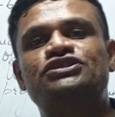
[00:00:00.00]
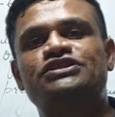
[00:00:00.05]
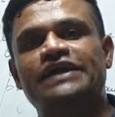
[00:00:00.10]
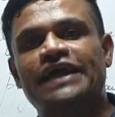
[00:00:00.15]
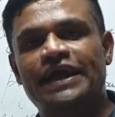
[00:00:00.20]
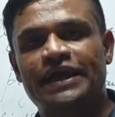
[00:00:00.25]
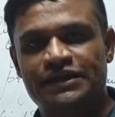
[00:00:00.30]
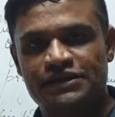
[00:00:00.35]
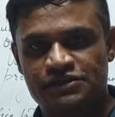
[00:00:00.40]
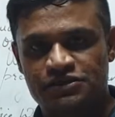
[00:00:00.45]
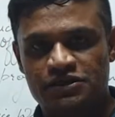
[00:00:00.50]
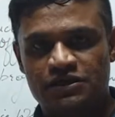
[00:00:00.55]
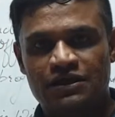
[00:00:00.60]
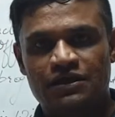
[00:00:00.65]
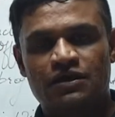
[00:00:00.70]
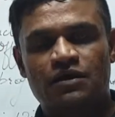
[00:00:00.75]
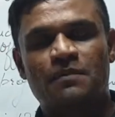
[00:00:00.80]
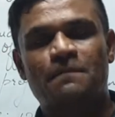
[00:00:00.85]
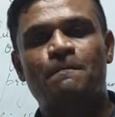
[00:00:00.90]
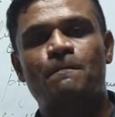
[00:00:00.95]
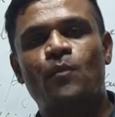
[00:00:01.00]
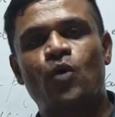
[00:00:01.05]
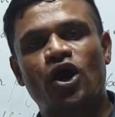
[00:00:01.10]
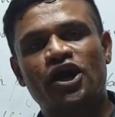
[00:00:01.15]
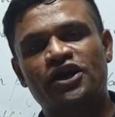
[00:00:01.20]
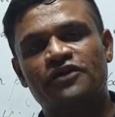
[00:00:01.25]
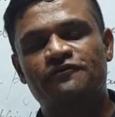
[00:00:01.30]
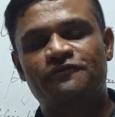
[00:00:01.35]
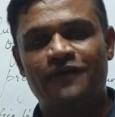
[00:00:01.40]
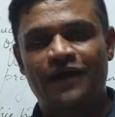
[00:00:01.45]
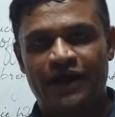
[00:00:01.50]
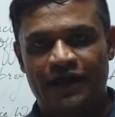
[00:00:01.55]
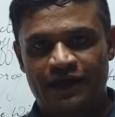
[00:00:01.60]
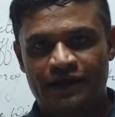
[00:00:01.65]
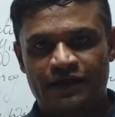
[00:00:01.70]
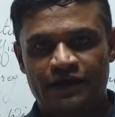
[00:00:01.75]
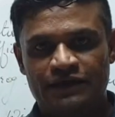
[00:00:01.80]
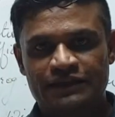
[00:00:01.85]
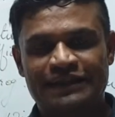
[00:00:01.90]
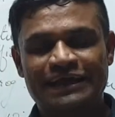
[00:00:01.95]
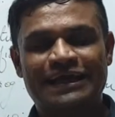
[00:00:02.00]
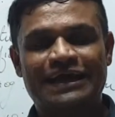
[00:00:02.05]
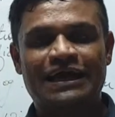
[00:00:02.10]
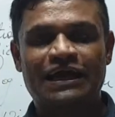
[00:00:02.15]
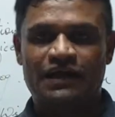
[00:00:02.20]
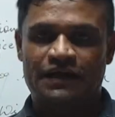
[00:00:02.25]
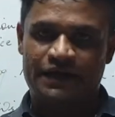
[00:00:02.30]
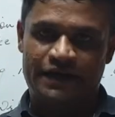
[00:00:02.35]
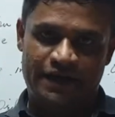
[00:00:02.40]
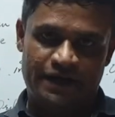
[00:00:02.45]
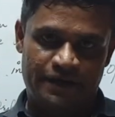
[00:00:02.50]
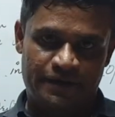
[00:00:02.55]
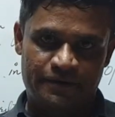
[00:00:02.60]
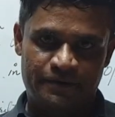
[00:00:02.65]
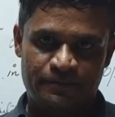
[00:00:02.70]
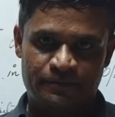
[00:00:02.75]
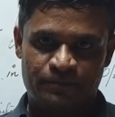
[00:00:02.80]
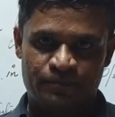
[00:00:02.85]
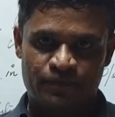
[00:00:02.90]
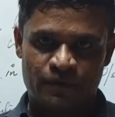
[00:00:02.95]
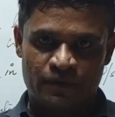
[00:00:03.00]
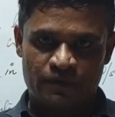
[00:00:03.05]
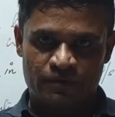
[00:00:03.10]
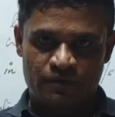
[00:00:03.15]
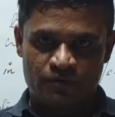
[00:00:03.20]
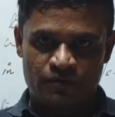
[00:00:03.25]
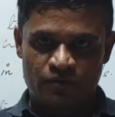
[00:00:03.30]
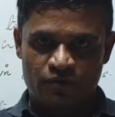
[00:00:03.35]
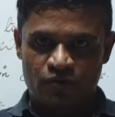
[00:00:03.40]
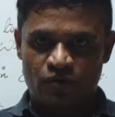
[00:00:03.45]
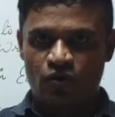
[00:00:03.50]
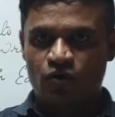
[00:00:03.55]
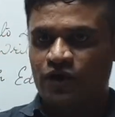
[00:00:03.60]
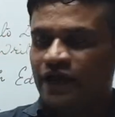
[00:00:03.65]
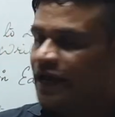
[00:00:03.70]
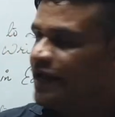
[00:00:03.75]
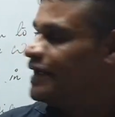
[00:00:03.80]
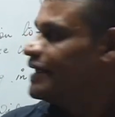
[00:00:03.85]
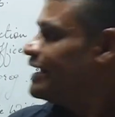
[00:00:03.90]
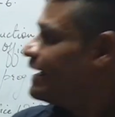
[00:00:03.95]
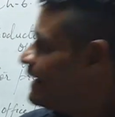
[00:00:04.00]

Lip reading: change, modify the content. Okay,